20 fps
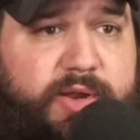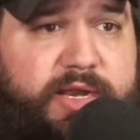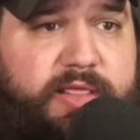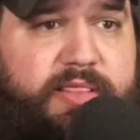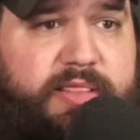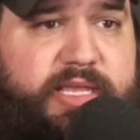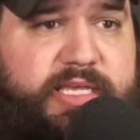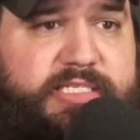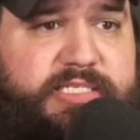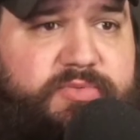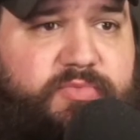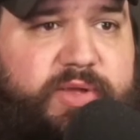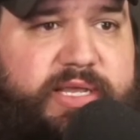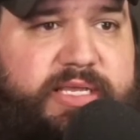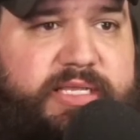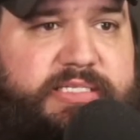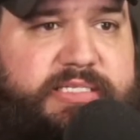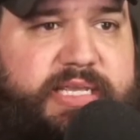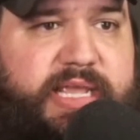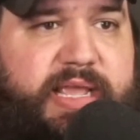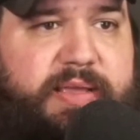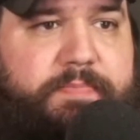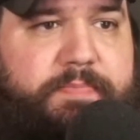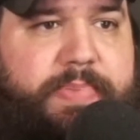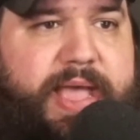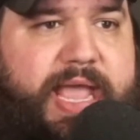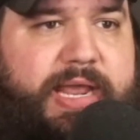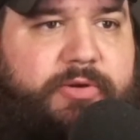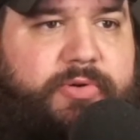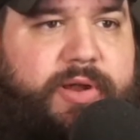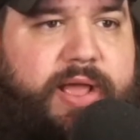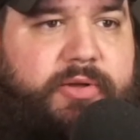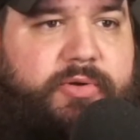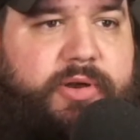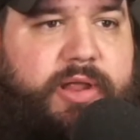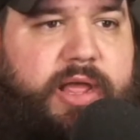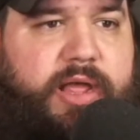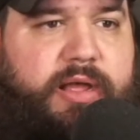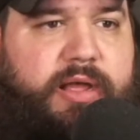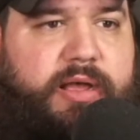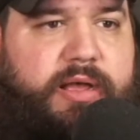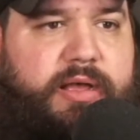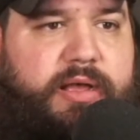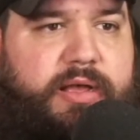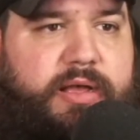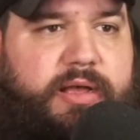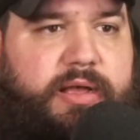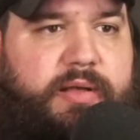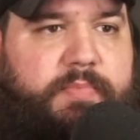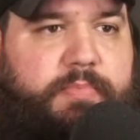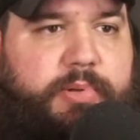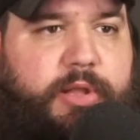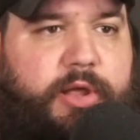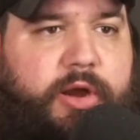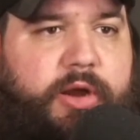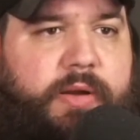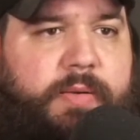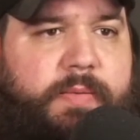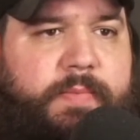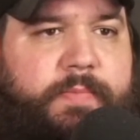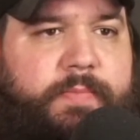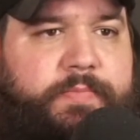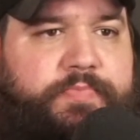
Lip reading: into this, we could say background blur,